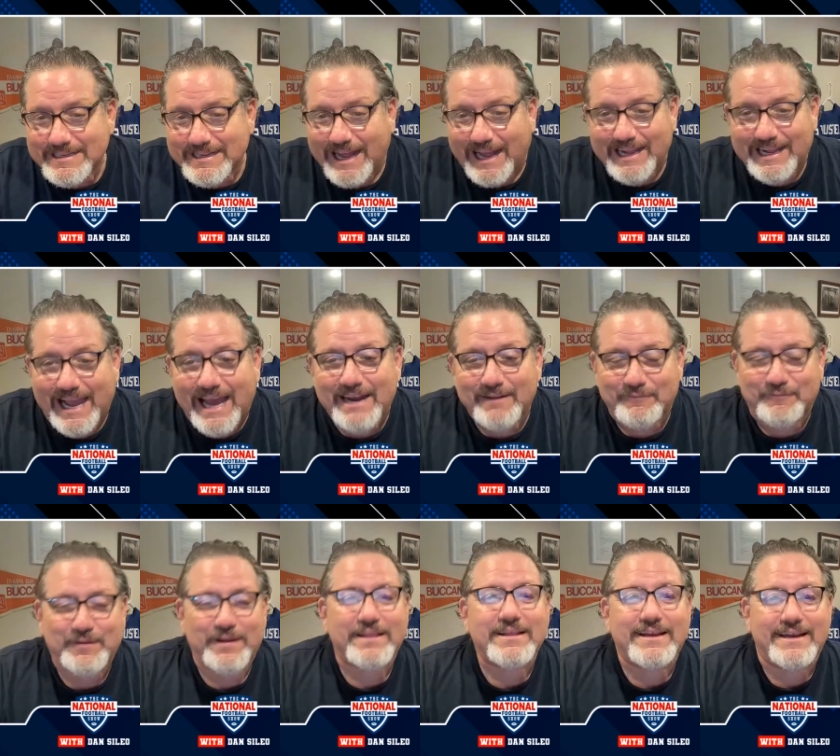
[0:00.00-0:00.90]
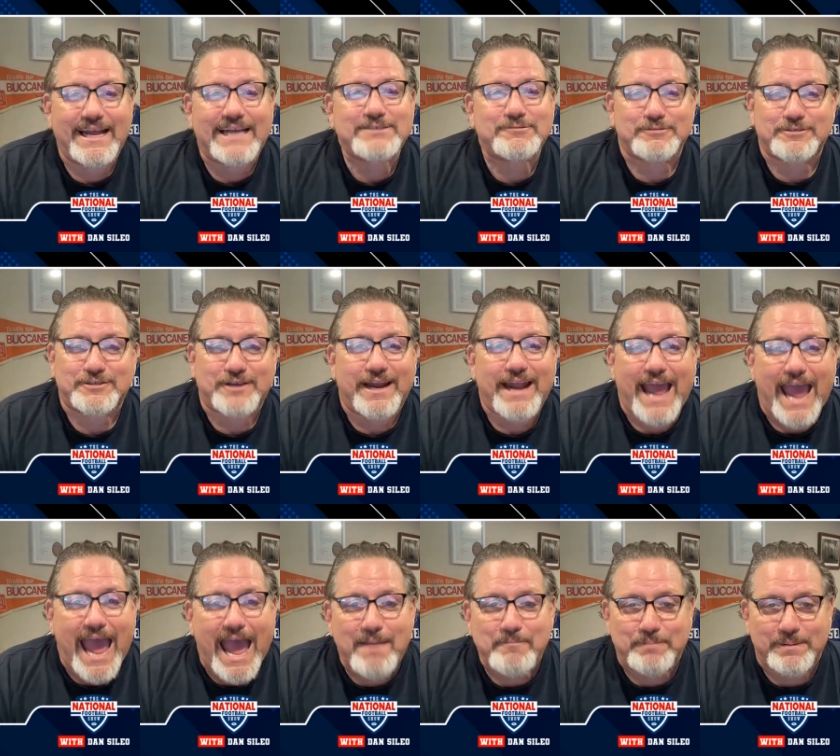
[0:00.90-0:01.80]
I got a feeling that's what's gonna
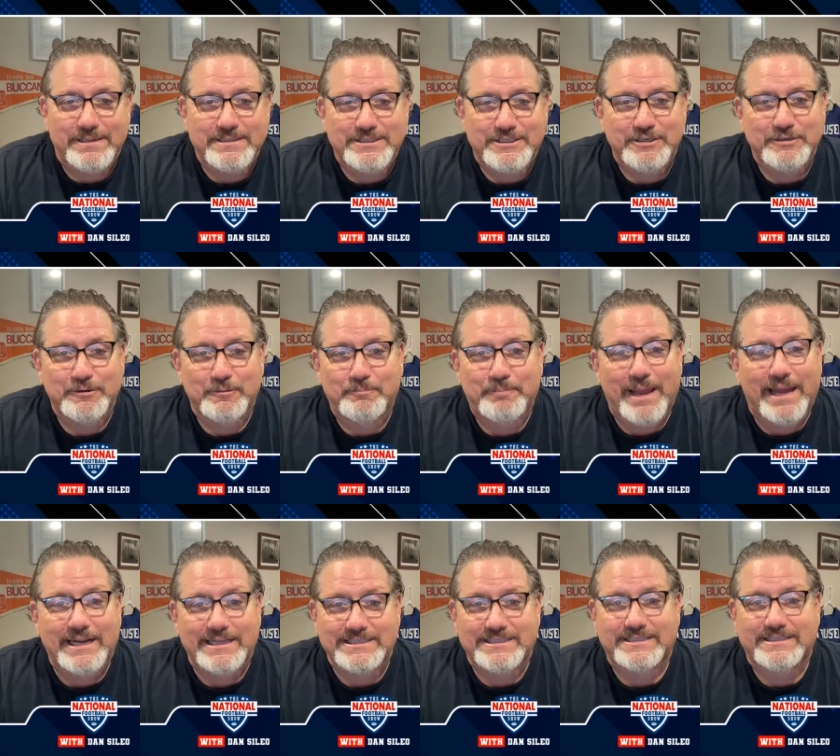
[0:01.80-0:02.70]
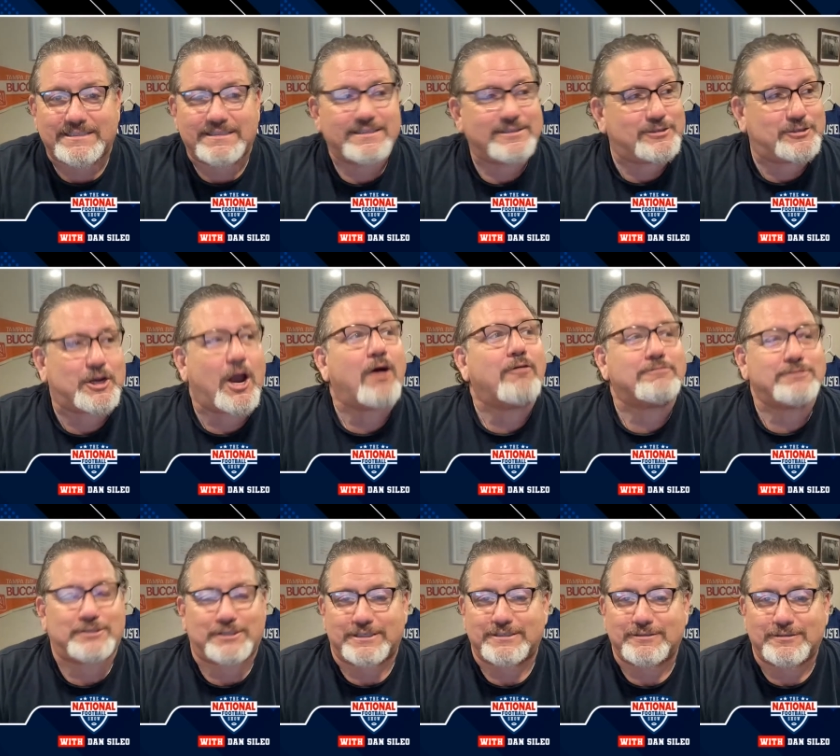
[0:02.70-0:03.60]
happen to Penny's
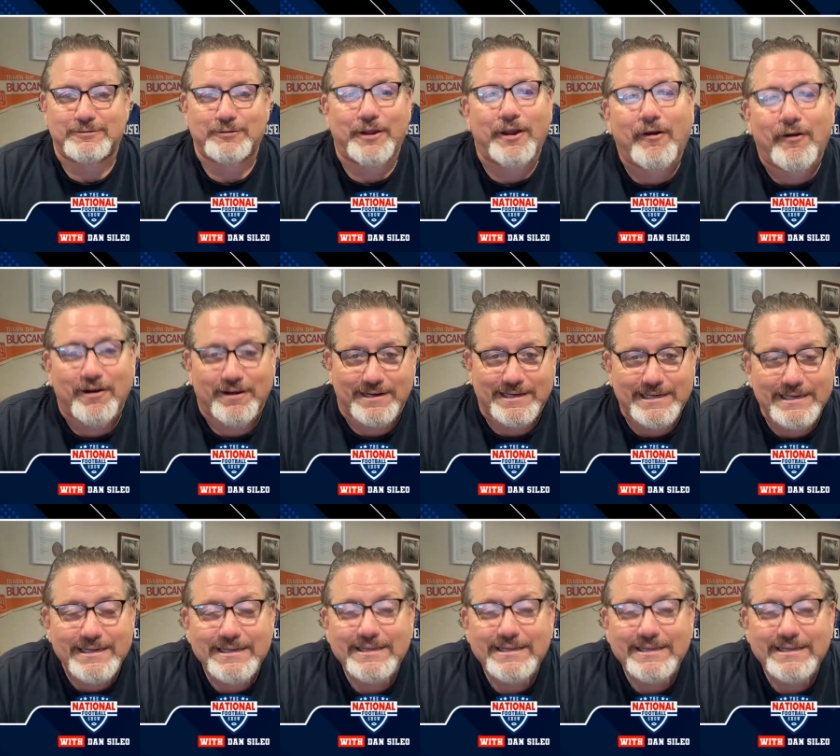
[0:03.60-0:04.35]
Jones in New York.